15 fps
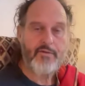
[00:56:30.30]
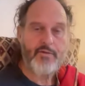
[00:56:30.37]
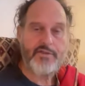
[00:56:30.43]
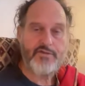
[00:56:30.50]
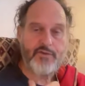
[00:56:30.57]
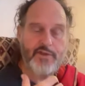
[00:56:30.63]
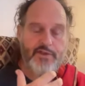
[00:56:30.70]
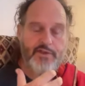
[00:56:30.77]

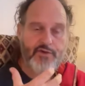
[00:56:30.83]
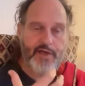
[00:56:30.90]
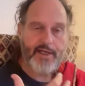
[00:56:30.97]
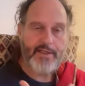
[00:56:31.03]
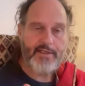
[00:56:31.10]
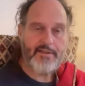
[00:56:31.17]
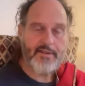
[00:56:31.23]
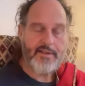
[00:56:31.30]
which we
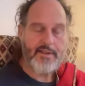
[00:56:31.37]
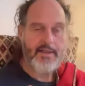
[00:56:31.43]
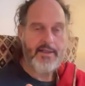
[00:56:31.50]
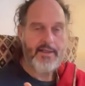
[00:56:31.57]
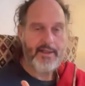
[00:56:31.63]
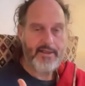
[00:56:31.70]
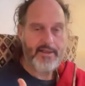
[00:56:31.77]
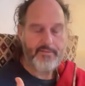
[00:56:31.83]
train
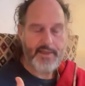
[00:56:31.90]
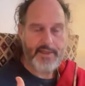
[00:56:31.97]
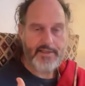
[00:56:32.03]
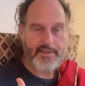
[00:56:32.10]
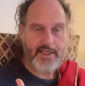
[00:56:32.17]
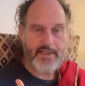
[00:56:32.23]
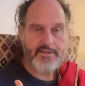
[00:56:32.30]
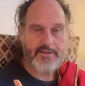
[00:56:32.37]
in
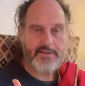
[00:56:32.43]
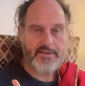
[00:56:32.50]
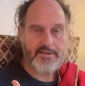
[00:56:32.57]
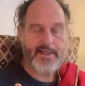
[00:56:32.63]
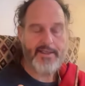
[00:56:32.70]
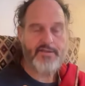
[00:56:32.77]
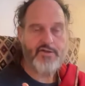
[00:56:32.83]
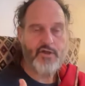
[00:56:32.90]
meditation
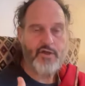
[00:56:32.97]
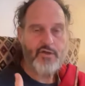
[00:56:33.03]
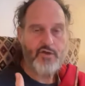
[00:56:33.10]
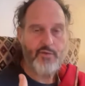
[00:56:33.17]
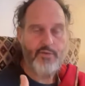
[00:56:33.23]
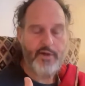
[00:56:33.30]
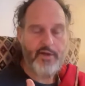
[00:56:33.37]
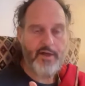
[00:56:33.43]
state
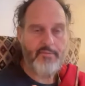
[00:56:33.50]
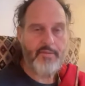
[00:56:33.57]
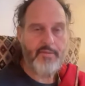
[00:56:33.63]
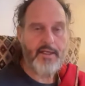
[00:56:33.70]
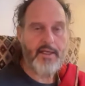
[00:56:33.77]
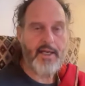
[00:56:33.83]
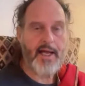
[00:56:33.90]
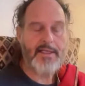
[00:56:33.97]
to become
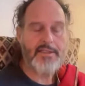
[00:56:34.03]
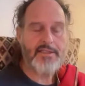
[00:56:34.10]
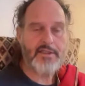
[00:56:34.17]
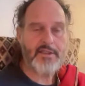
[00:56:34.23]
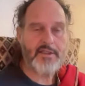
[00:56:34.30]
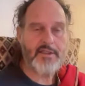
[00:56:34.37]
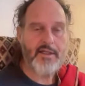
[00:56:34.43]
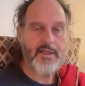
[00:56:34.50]

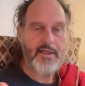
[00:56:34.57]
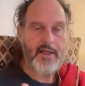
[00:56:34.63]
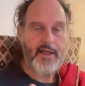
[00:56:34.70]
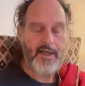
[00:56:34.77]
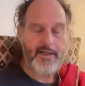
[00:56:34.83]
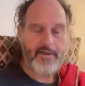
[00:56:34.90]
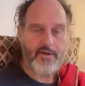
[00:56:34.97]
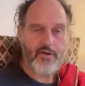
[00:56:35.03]
larger
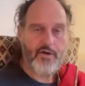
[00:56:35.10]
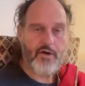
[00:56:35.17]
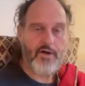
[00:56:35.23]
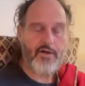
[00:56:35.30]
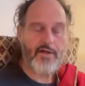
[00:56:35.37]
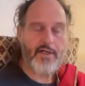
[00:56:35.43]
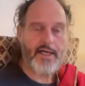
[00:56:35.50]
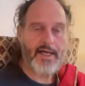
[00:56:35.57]
and
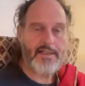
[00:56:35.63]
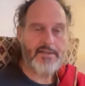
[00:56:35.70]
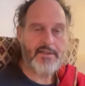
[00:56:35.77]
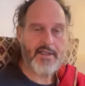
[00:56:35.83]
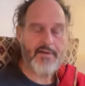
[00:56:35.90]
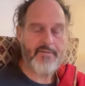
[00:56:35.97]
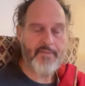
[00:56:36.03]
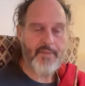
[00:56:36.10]
longer
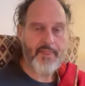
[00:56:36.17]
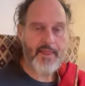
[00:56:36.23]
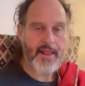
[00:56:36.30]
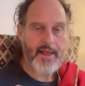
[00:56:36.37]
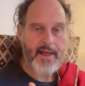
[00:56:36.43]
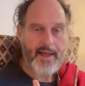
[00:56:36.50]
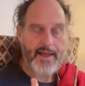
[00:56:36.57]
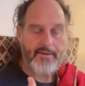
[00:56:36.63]
lasting
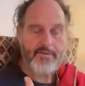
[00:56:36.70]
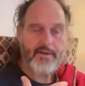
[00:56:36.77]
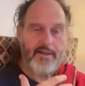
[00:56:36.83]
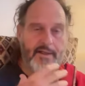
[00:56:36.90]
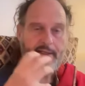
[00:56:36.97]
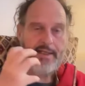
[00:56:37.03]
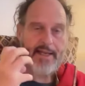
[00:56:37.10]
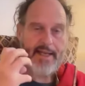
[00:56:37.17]
and
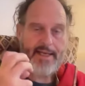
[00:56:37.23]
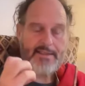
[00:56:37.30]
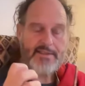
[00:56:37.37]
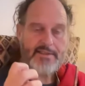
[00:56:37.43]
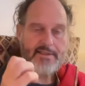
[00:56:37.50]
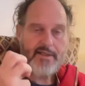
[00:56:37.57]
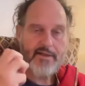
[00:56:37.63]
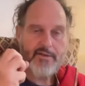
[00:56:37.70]

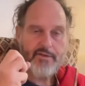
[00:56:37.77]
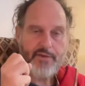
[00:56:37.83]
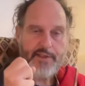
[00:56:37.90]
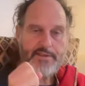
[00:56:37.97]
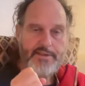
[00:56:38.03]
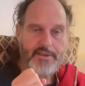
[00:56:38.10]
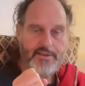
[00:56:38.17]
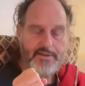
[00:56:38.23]
less
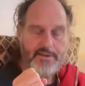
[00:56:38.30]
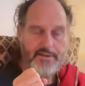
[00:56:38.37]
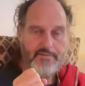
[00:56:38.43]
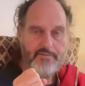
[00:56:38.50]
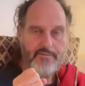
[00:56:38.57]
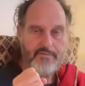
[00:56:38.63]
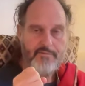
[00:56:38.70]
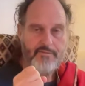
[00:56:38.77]
rigid.
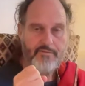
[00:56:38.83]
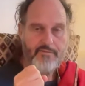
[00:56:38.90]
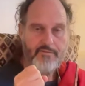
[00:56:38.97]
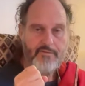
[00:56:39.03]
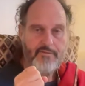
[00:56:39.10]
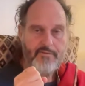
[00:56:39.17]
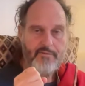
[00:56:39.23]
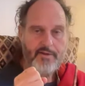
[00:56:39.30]

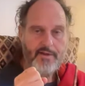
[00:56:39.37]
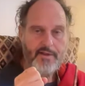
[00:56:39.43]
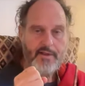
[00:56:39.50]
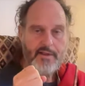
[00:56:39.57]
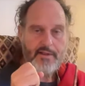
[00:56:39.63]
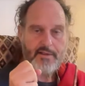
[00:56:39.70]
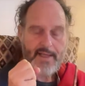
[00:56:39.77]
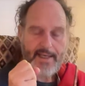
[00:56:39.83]

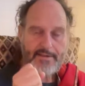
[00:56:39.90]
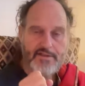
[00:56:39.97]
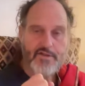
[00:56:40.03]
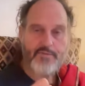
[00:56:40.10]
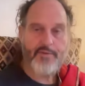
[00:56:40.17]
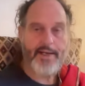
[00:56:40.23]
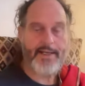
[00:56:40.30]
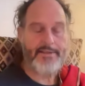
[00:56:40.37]
That's
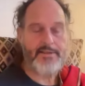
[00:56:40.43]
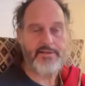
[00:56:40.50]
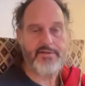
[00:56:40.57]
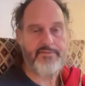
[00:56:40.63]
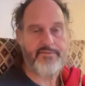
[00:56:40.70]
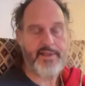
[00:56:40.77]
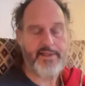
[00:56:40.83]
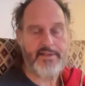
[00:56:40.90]
the practice
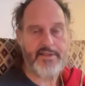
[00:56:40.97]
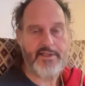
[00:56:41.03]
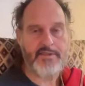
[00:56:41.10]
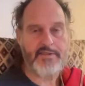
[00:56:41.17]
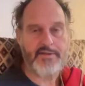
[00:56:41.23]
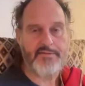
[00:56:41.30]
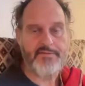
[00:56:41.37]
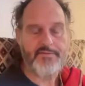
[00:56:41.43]
of
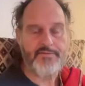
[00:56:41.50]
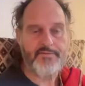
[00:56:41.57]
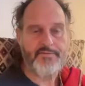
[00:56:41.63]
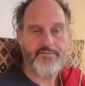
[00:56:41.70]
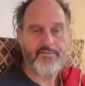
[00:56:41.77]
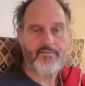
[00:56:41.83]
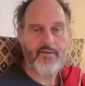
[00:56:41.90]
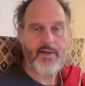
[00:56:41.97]
meditation,
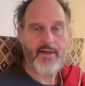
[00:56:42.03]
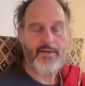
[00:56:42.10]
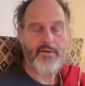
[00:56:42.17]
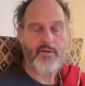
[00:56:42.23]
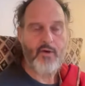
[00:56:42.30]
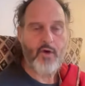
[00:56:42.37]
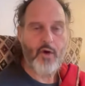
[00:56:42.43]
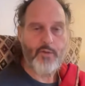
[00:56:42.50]

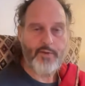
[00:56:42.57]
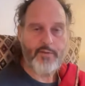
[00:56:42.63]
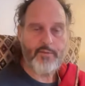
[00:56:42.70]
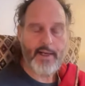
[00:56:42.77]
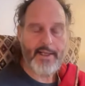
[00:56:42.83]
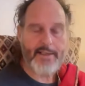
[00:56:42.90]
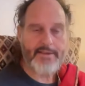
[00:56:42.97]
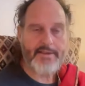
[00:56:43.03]

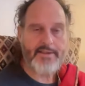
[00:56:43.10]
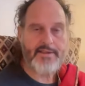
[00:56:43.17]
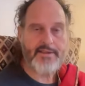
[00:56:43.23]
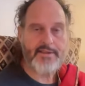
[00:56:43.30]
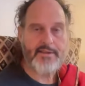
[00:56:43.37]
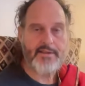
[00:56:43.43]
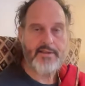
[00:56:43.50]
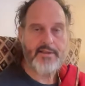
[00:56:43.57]
open-minded
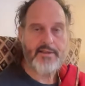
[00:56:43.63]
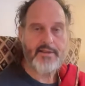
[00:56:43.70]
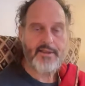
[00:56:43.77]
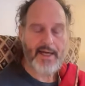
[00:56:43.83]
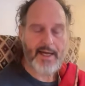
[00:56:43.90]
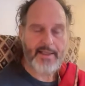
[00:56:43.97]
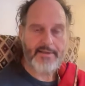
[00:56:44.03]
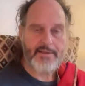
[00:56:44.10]

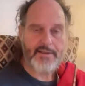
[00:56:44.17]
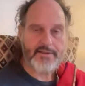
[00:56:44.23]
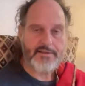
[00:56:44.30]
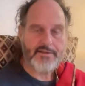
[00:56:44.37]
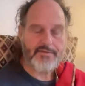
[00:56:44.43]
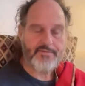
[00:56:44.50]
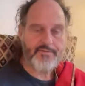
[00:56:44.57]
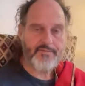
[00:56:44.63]

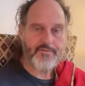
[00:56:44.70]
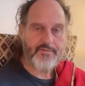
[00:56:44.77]
kindness.